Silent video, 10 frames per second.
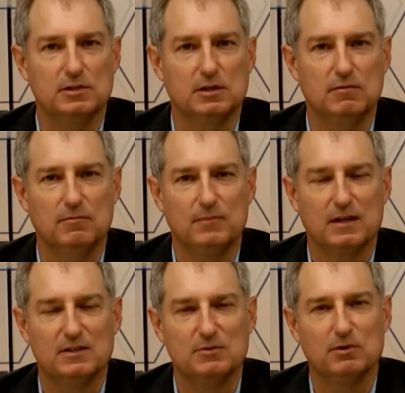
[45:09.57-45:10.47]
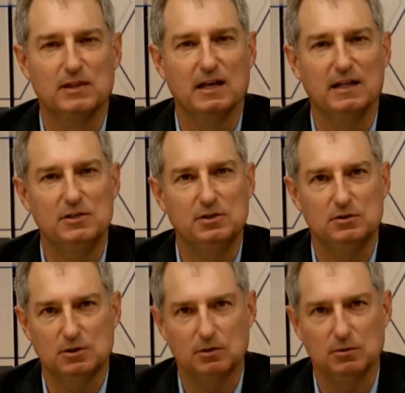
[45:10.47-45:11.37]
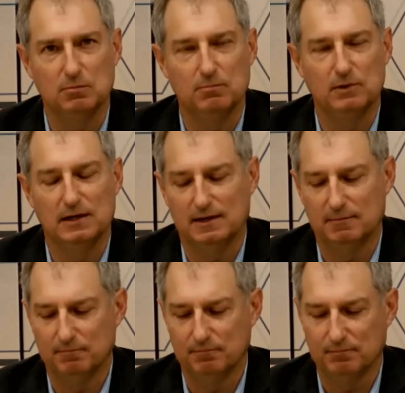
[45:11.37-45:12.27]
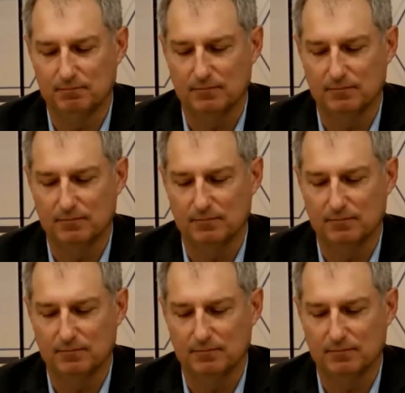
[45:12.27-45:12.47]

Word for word: Should, would that lead you to um,